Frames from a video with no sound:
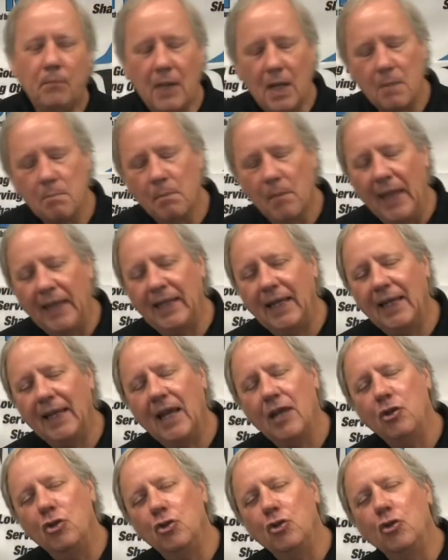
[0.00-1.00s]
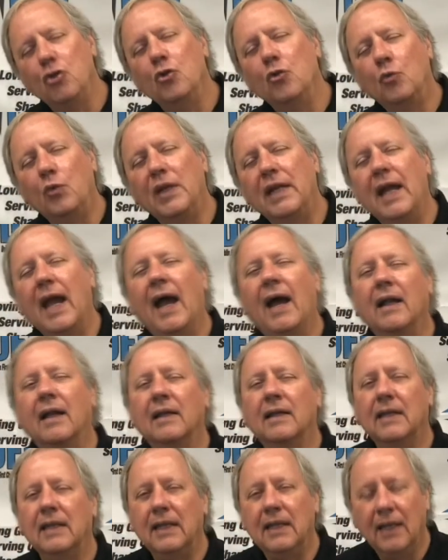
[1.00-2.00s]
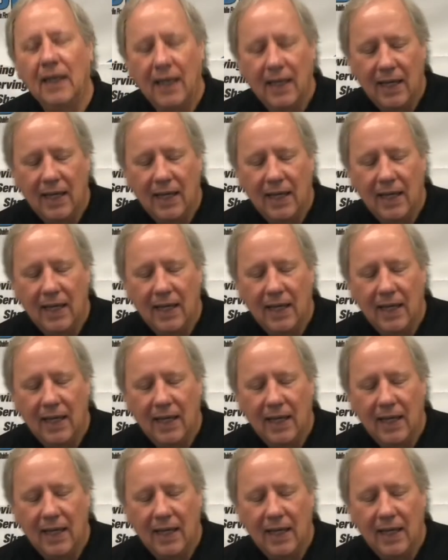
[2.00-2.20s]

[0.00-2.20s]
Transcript: making a new reality